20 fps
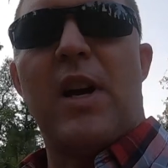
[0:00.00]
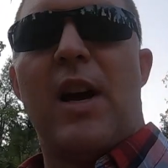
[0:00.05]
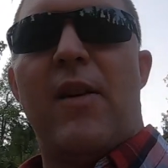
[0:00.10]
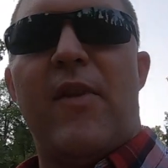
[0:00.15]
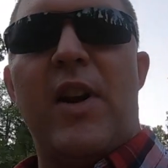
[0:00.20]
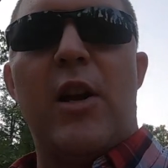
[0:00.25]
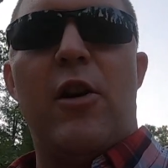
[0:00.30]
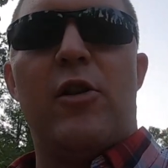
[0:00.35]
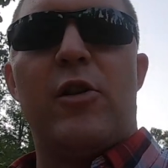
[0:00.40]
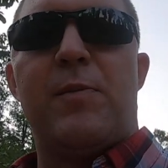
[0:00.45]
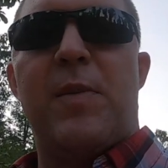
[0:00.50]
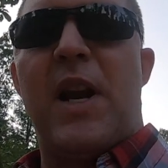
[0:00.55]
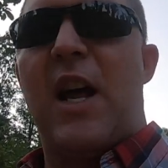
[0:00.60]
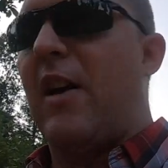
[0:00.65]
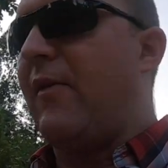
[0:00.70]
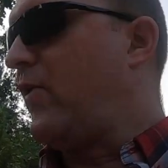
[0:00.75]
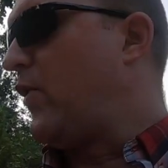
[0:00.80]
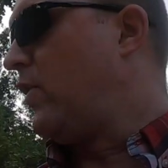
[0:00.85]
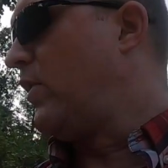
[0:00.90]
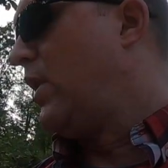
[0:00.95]
video has been
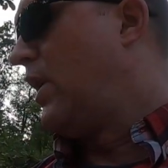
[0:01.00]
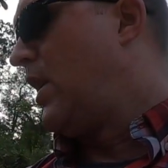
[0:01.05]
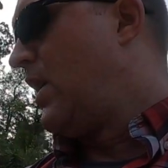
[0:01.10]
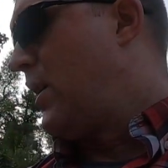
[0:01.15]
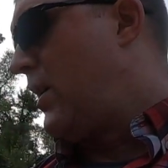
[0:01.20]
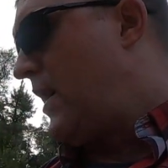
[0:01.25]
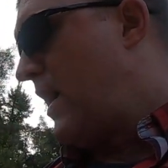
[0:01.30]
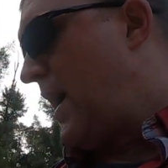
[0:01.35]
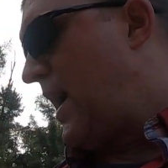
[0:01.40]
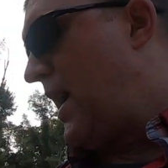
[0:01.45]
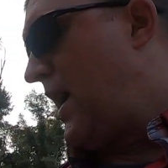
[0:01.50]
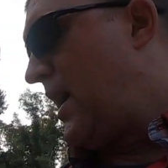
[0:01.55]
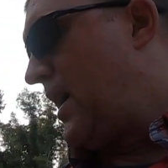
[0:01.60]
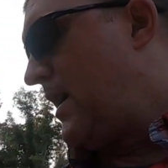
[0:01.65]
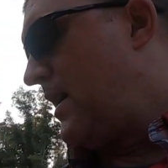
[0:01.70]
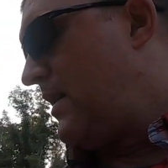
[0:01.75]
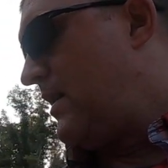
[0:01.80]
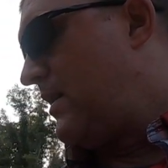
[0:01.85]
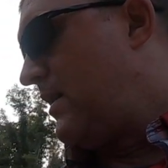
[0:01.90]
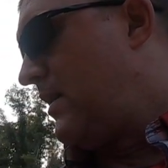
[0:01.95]
helpful,
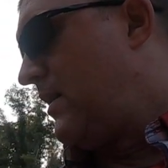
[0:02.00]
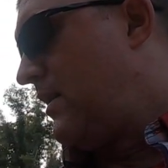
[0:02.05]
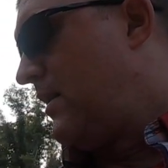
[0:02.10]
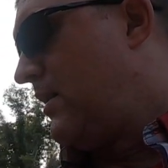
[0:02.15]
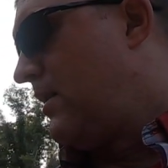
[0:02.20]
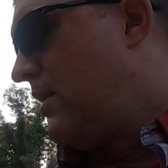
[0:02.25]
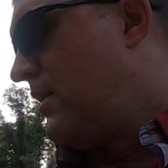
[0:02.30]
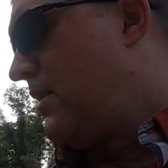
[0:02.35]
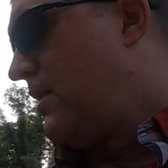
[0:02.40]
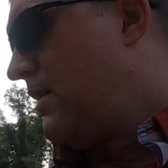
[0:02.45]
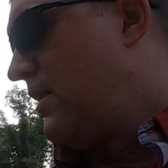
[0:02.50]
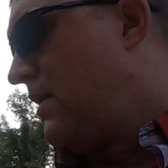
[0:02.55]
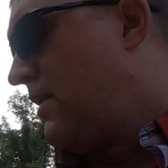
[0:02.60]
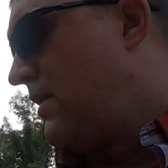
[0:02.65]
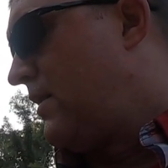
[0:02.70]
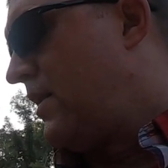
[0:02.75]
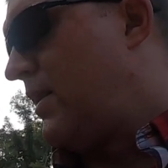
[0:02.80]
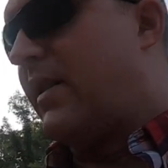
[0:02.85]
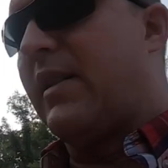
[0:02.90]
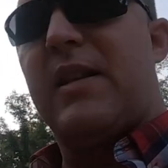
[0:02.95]
and
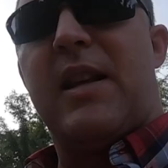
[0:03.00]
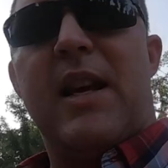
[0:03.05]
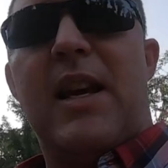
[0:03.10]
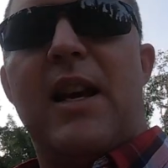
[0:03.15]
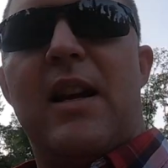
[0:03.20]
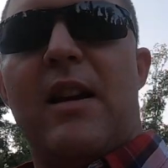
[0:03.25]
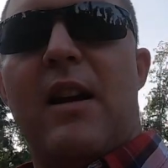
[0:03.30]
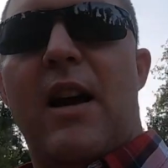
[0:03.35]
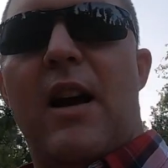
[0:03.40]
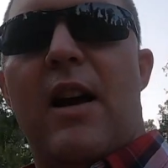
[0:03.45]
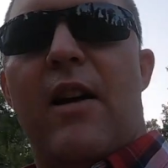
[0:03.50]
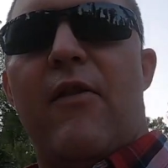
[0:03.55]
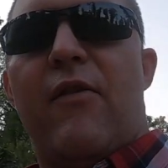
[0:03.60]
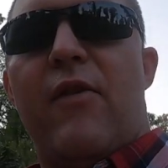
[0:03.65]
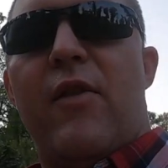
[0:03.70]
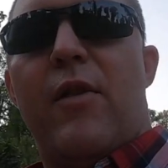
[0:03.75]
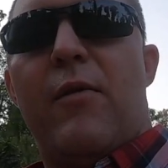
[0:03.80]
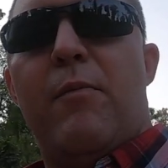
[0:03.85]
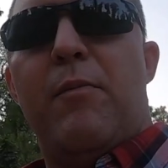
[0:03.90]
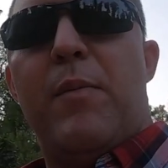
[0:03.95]
this is the end
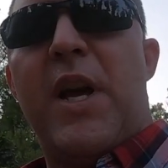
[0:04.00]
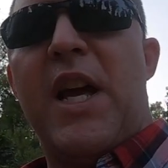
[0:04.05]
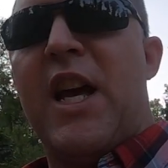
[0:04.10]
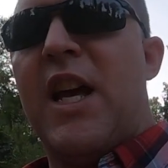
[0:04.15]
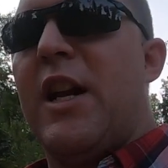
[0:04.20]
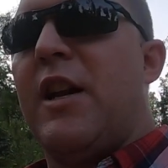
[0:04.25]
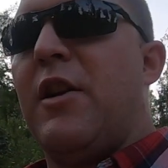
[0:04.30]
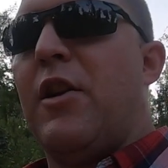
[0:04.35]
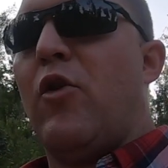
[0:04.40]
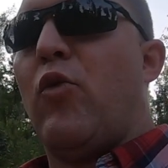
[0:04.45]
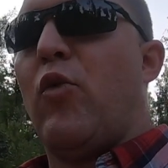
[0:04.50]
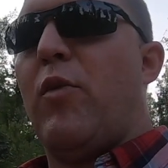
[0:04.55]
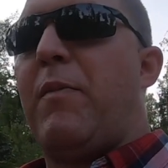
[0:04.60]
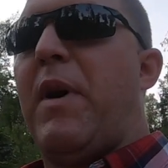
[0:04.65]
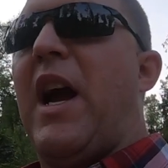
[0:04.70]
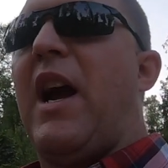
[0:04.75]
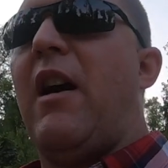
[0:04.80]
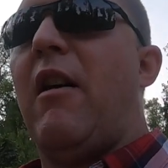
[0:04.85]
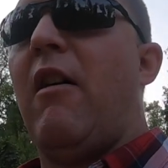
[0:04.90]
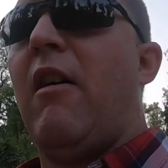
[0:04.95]
of pin
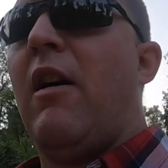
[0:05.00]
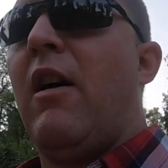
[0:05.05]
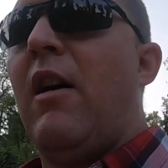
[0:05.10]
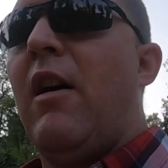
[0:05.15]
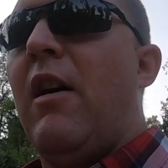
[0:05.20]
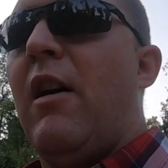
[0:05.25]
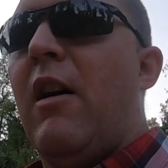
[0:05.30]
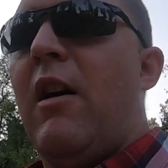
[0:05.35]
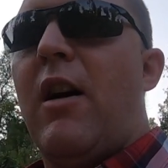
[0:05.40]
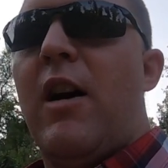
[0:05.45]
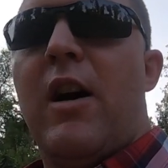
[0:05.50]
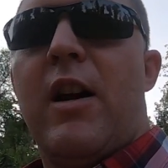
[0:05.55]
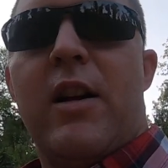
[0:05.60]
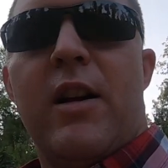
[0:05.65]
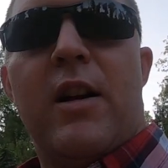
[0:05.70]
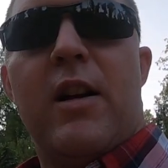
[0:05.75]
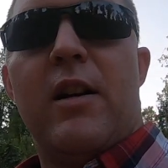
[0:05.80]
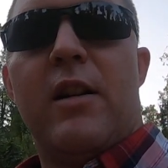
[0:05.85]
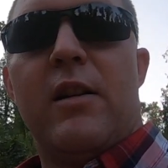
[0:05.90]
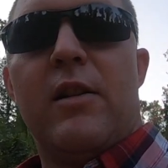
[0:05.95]
repair on
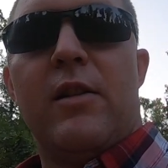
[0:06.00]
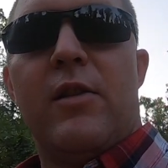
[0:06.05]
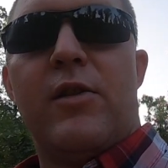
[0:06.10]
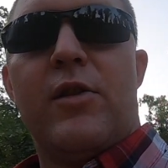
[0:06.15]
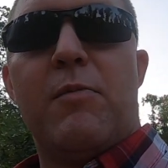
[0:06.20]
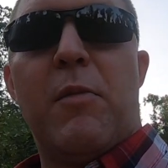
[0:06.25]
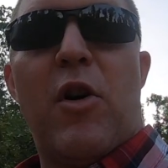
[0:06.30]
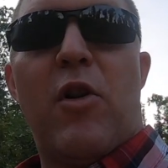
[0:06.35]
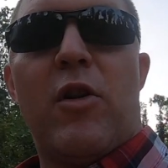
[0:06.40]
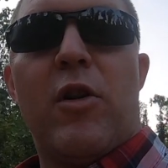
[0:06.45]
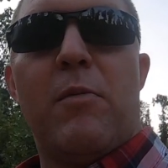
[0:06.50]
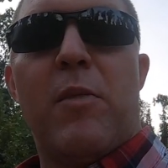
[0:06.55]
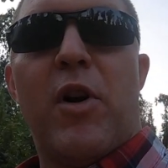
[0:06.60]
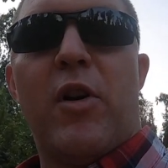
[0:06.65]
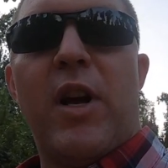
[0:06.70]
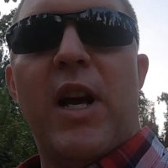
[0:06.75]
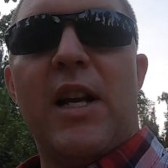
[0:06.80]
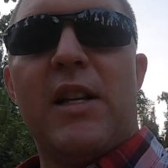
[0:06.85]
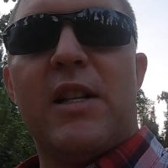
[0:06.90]
a small Kubota